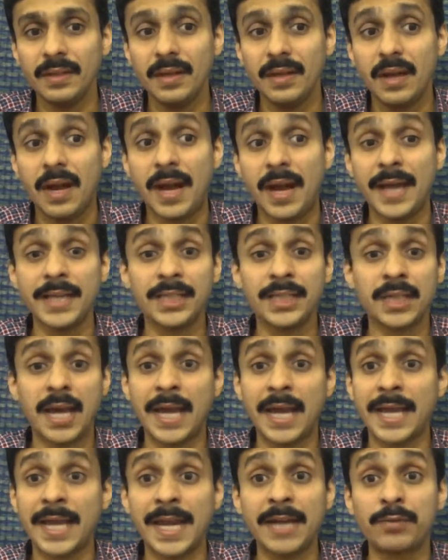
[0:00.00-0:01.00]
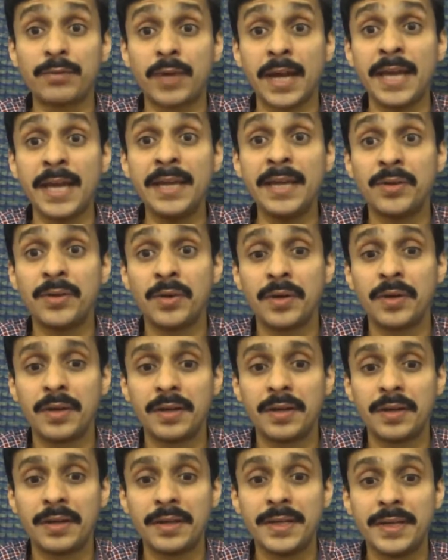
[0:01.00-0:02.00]
I get what I
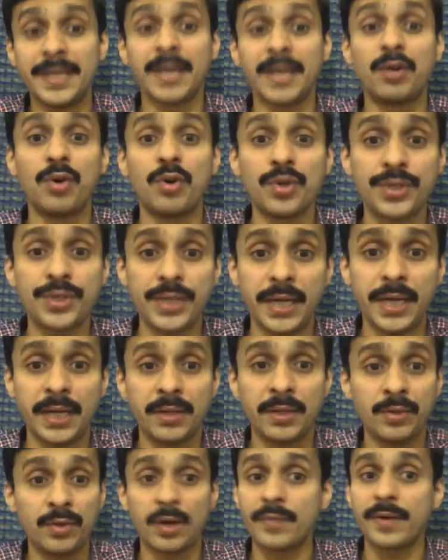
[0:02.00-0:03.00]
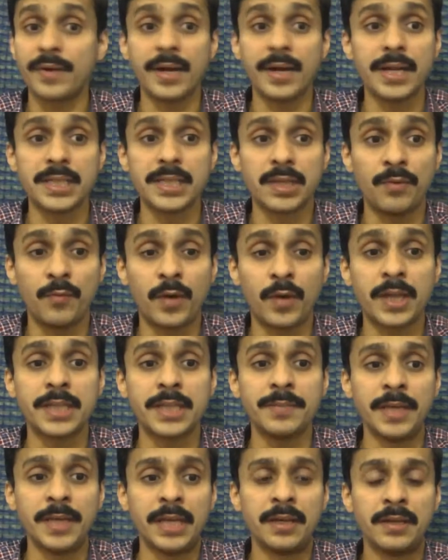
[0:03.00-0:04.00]
negotiate, not what I deserve. What does
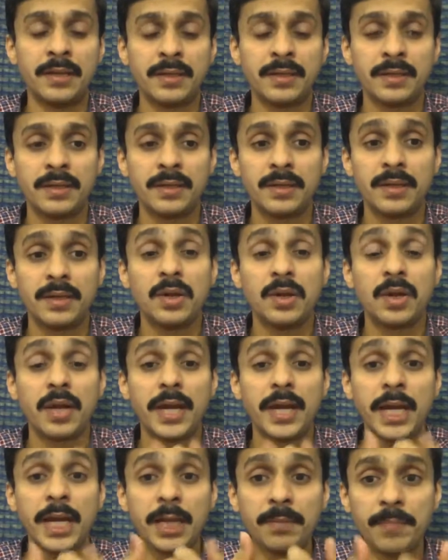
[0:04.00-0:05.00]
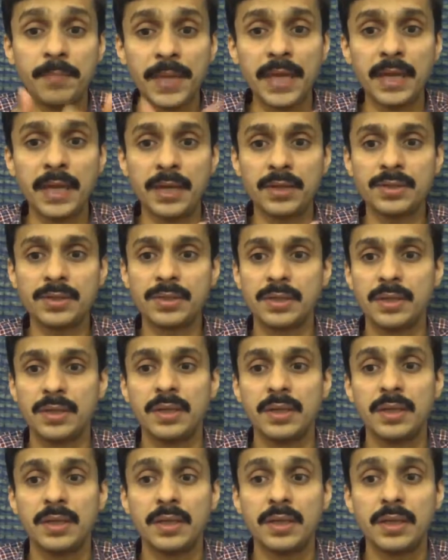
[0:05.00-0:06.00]
it mean? It means
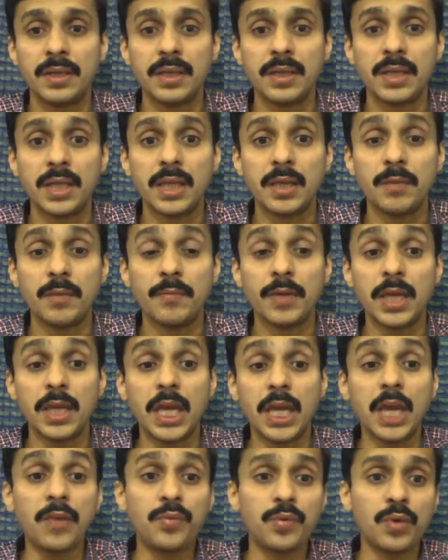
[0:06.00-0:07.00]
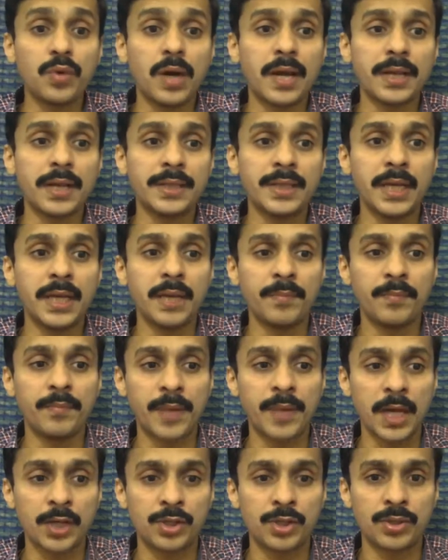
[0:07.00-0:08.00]
if you are in the
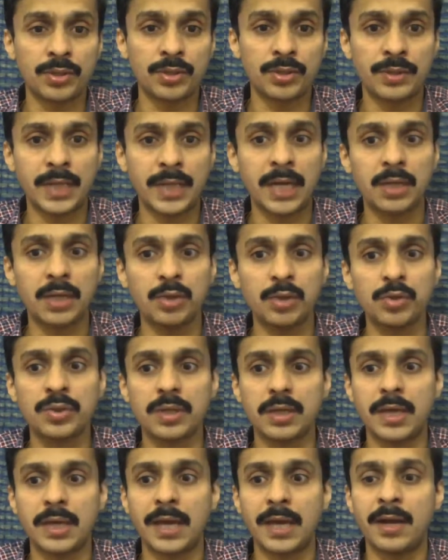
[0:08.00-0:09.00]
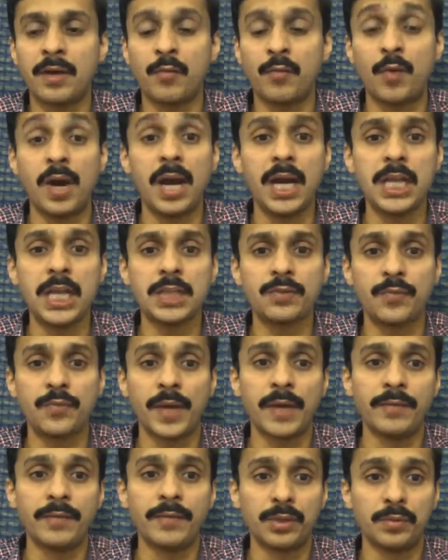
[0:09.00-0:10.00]
impression that your world is
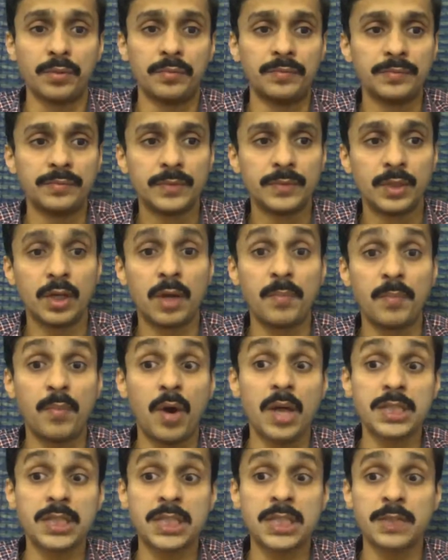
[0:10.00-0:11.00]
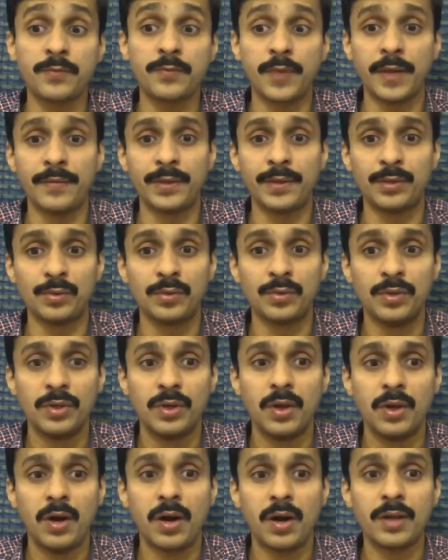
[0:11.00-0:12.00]
fair with you, your boss is fair with you,
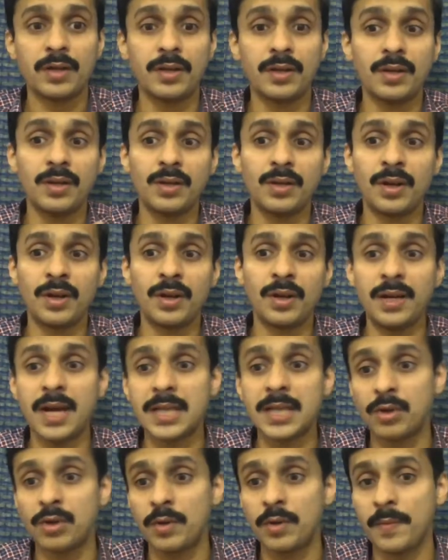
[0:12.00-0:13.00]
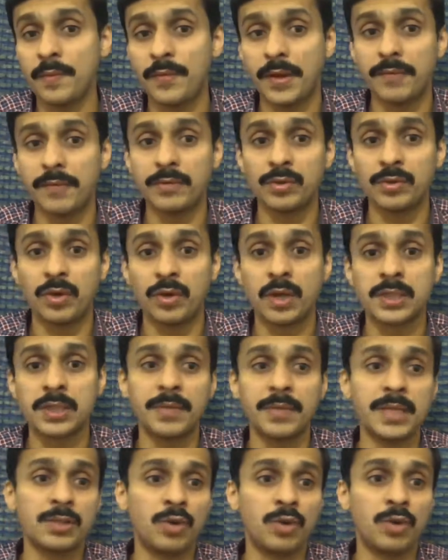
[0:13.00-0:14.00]
or your in-laws are going to be fair with you, or
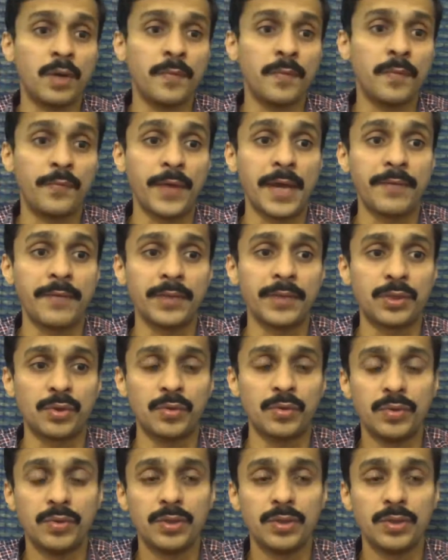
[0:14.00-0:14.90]
somebody is going to be fair with you,